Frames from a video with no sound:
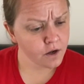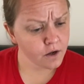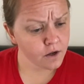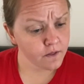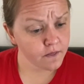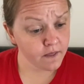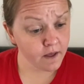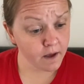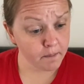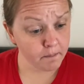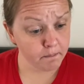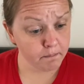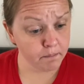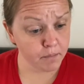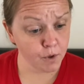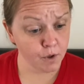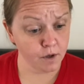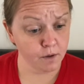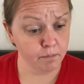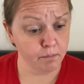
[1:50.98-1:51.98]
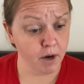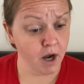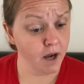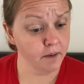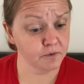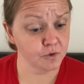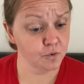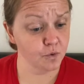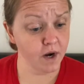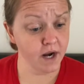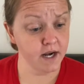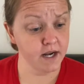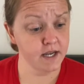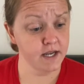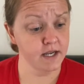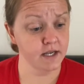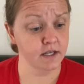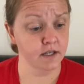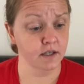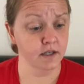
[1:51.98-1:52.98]
That bird pops right
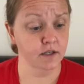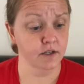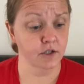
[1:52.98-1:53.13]
in.